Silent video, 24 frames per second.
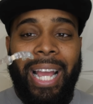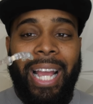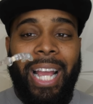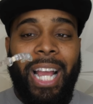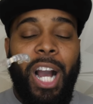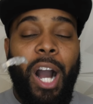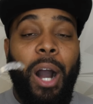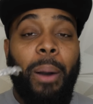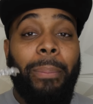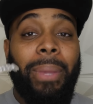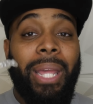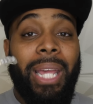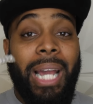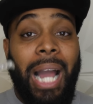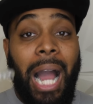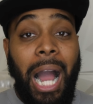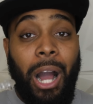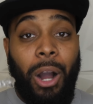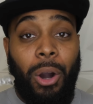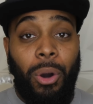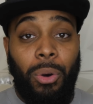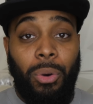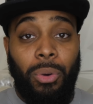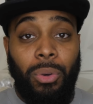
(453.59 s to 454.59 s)
coming
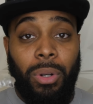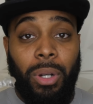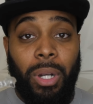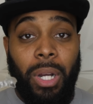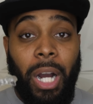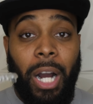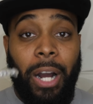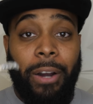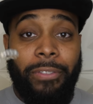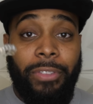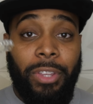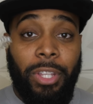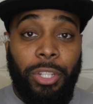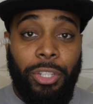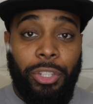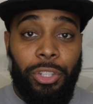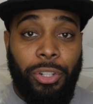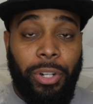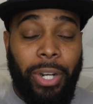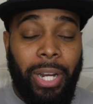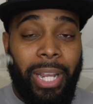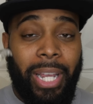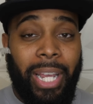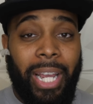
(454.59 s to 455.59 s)
out of the
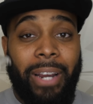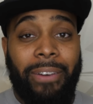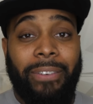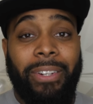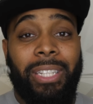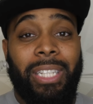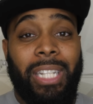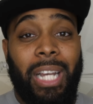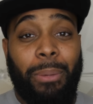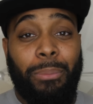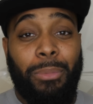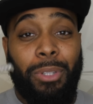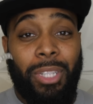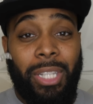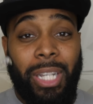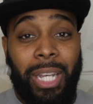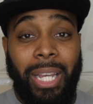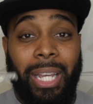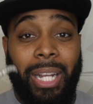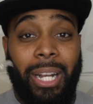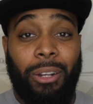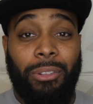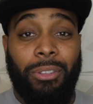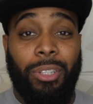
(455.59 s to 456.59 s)
tray every time you
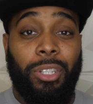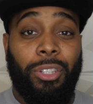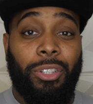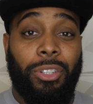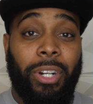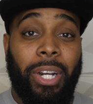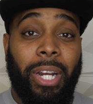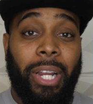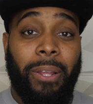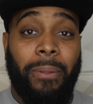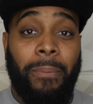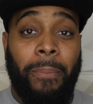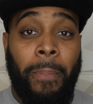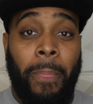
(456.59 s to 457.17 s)
take it out the tray.